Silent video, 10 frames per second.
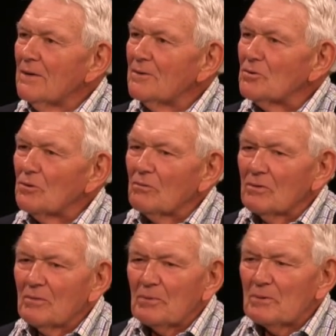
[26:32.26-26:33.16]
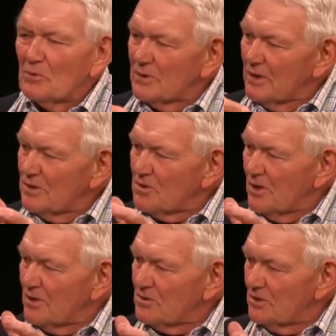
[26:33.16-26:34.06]
So the people get a
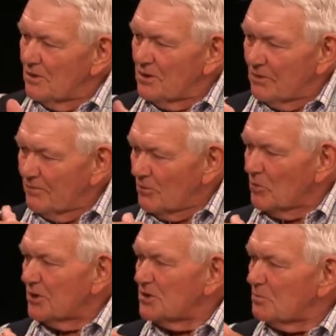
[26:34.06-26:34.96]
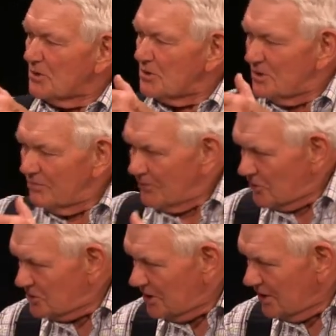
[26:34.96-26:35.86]
chance to hear from us, but see
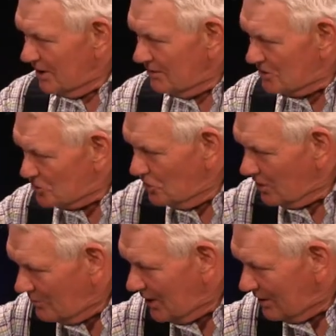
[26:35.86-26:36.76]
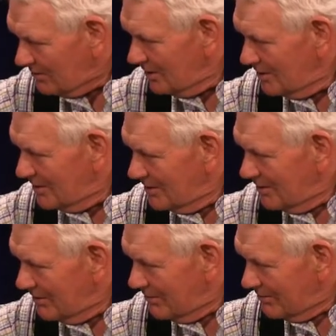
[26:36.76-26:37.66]
firsthand. Let's talk about,
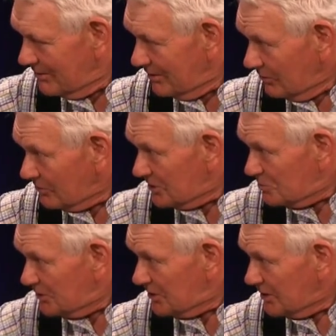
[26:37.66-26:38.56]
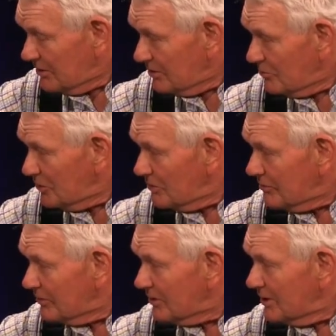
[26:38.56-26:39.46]
you know, this particular
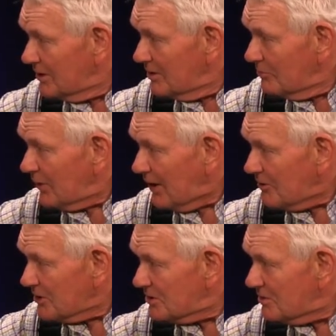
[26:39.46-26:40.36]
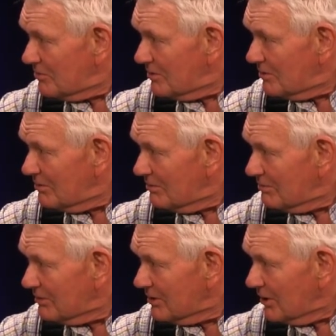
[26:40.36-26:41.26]
beautiful Paris,
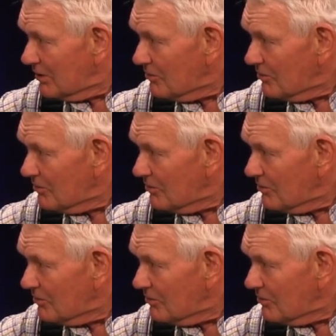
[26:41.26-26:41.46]
color